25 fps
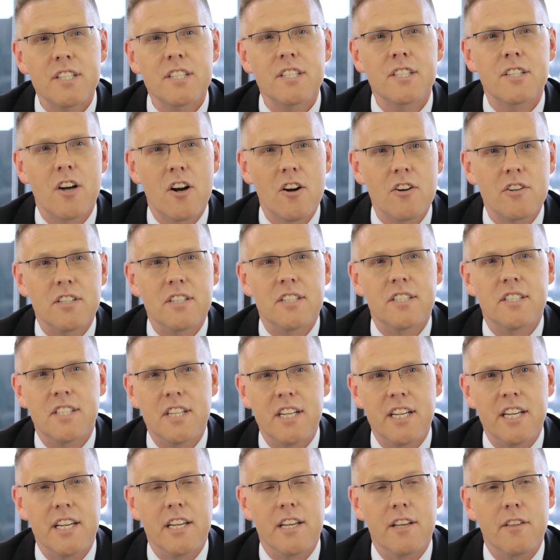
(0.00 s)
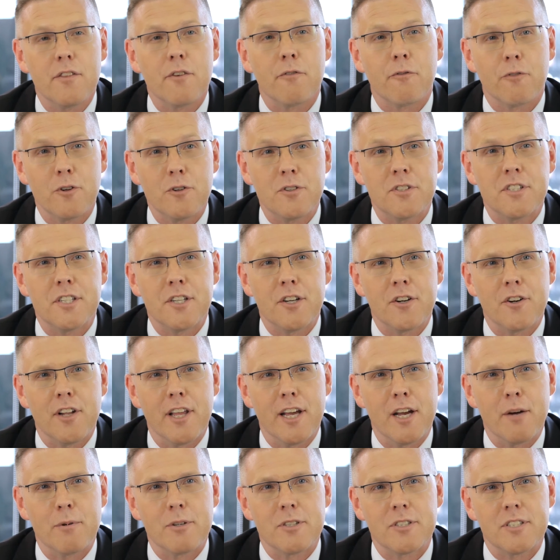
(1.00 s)
start to see the fruits of your
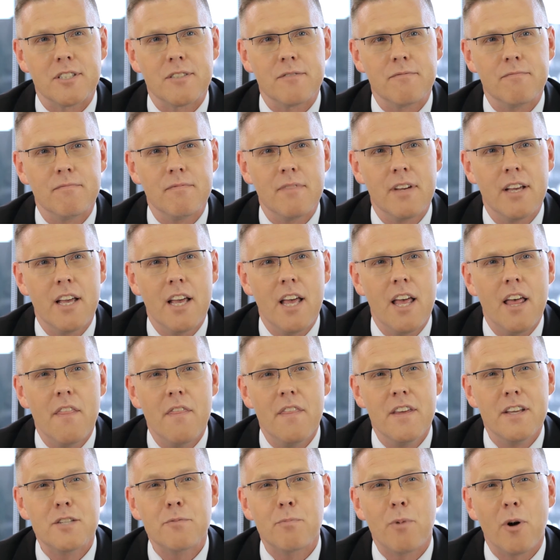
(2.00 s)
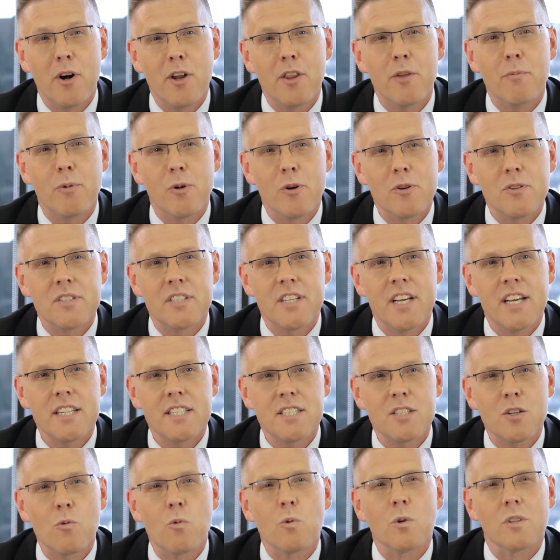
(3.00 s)
labors. This part of the
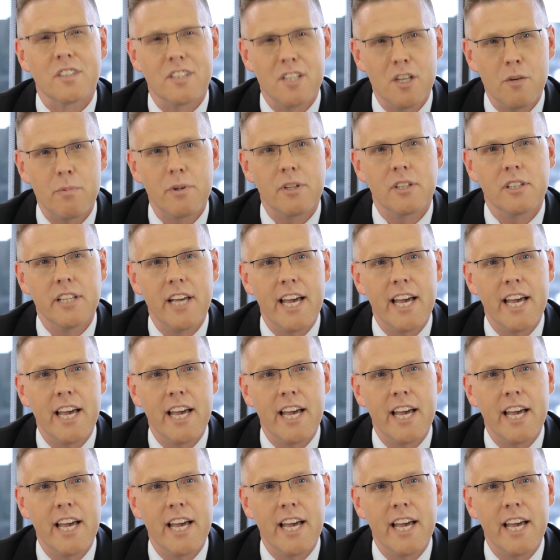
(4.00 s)
process will typically